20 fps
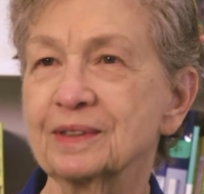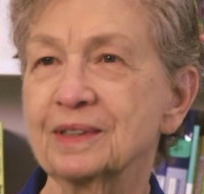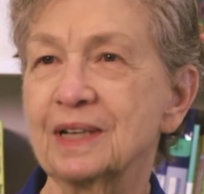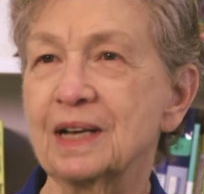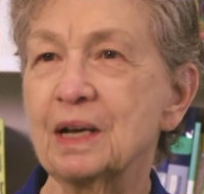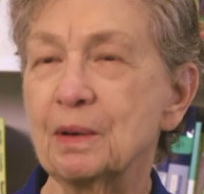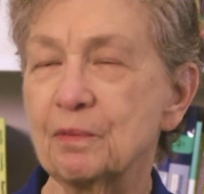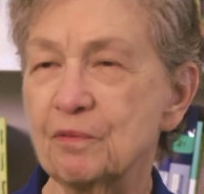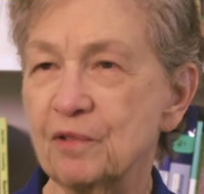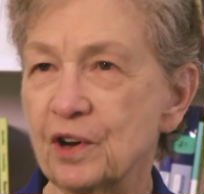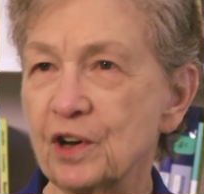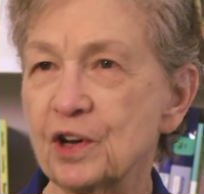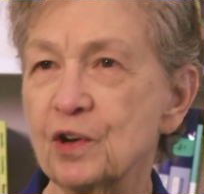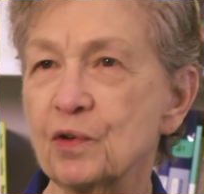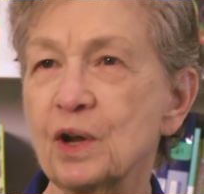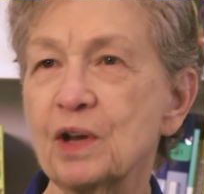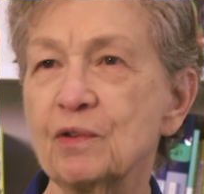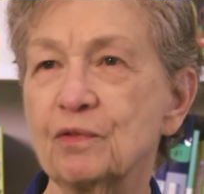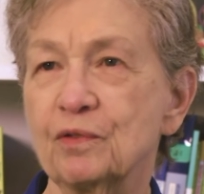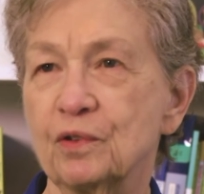And I'm very
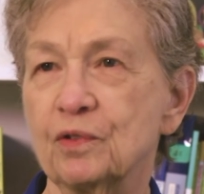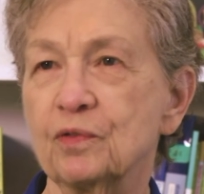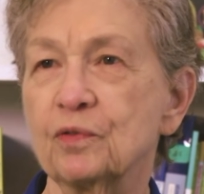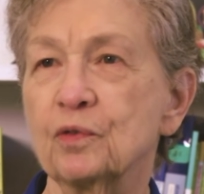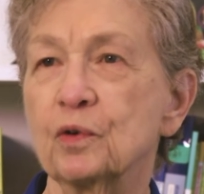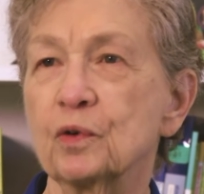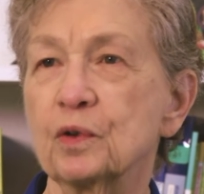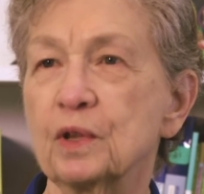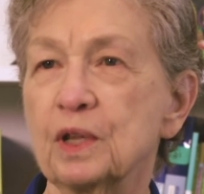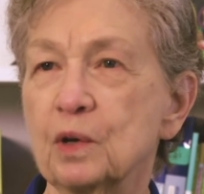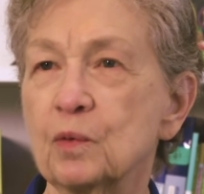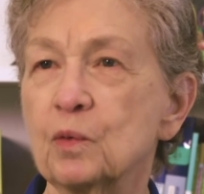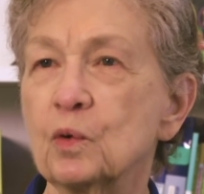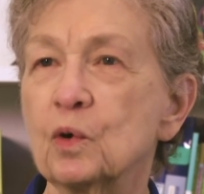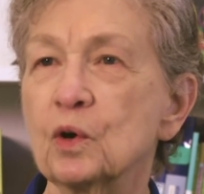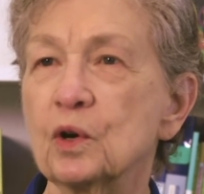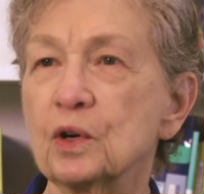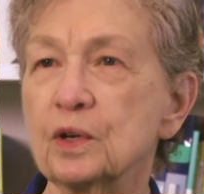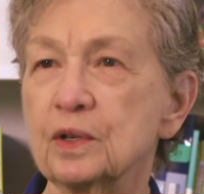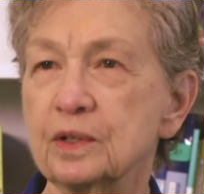grateful for the
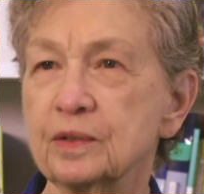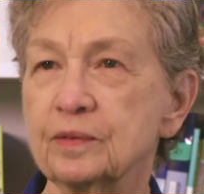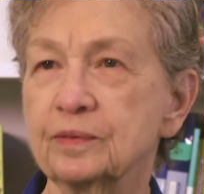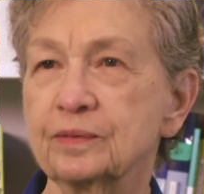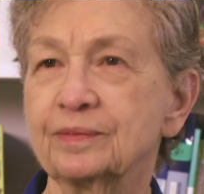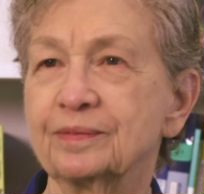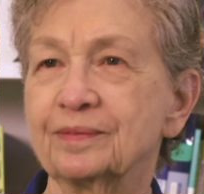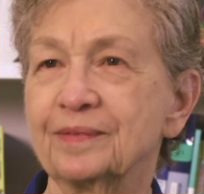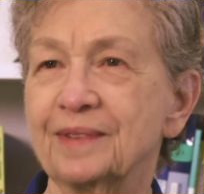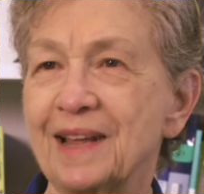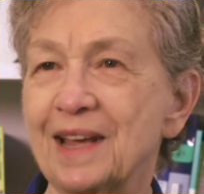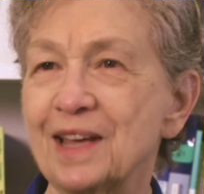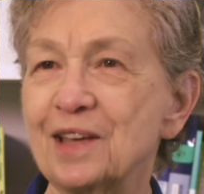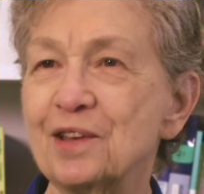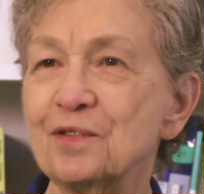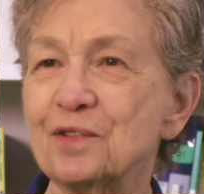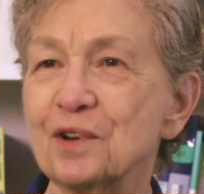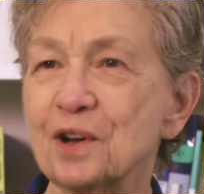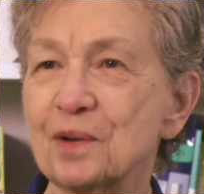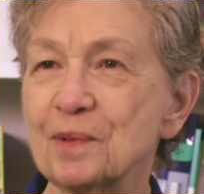award.
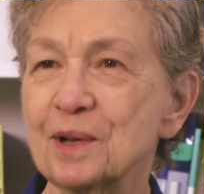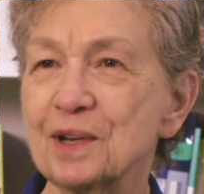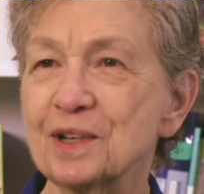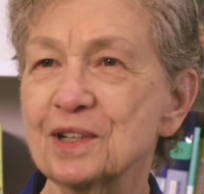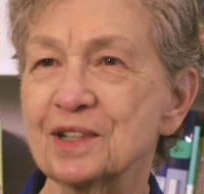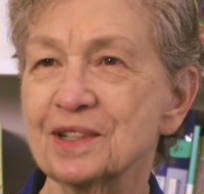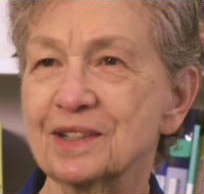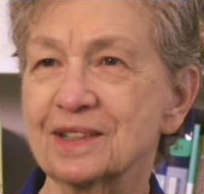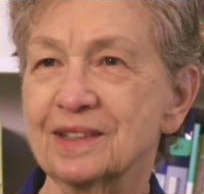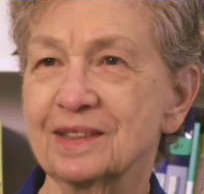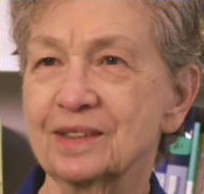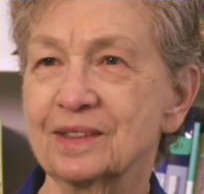Thank you very much.